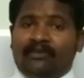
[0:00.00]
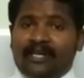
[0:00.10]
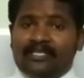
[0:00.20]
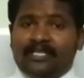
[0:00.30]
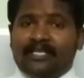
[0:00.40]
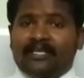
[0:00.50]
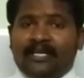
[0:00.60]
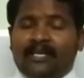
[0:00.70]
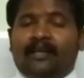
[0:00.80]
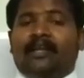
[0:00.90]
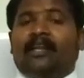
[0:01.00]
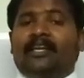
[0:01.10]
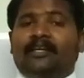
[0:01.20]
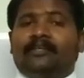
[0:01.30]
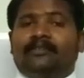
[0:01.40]
getting
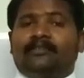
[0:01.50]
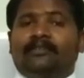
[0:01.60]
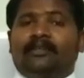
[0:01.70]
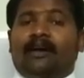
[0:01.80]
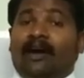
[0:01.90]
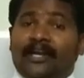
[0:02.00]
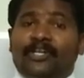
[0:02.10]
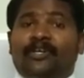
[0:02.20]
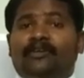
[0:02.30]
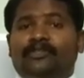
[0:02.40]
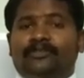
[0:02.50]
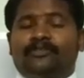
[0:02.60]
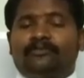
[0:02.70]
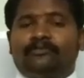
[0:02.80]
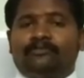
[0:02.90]
any ideas,
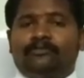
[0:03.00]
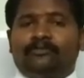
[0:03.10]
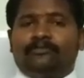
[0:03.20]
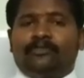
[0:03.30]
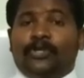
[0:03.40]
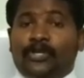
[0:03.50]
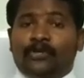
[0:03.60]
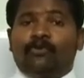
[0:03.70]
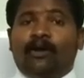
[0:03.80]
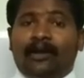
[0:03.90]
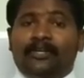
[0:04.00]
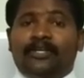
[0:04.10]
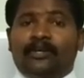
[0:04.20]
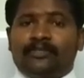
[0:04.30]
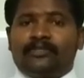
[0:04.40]
new
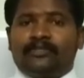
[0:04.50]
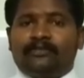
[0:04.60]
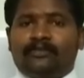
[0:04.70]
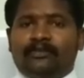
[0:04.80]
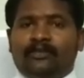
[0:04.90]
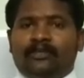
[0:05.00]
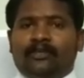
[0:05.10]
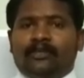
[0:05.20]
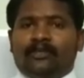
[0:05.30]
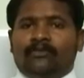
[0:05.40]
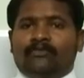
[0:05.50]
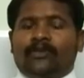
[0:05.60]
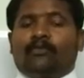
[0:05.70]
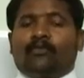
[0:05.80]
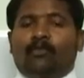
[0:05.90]
ideas?
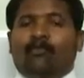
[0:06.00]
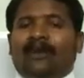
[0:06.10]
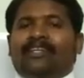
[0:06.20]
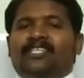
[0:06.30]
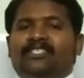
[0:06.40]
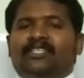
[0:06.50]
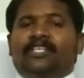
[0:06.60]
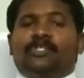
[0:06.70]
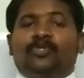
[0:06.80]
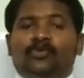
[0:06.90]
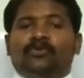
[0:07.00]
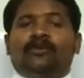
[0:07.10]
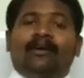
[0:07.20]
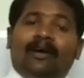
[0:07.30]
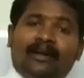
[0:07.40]
From one incident to
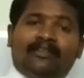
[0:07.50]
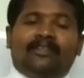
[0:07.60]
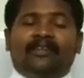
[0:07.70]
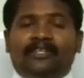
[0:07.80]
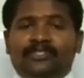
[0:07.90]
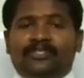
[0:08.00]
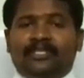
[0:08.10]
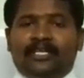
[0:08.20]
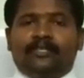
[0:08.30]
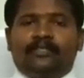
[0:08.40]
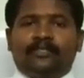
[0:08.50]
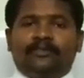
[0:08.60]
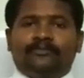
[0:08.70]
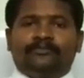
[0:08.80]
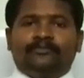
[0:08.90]
another incident,
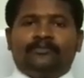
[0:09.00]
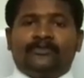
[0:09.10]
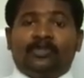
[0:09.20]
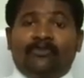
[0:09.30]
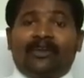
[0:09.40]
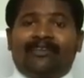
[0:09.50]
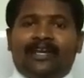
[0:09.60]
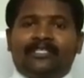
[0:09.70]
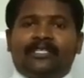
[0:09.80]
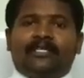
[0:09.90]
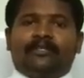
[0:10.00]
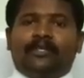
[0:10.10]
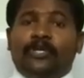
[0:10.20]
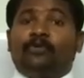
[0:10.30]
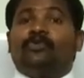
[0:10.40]
we are getting
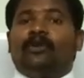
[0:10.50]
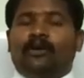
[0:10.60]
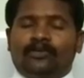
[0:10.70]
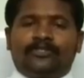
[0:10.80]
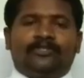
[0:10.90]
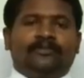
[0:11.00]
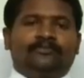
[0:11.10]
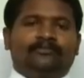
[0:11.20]
new thoughts.